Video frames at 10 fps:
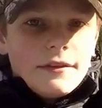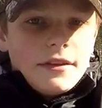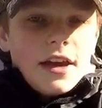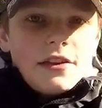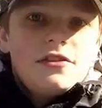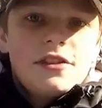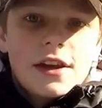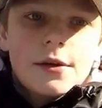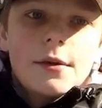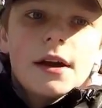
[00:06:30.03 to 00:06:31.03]
gauge
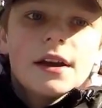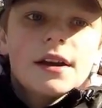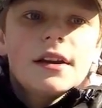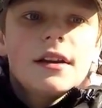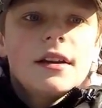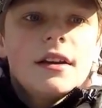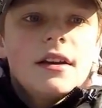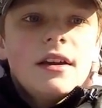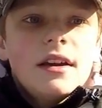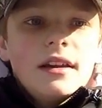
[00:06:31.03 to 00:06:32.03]
snare wire,
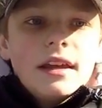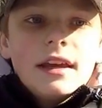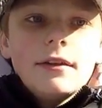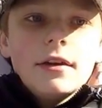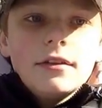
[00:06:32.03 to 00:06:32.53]
and they give you a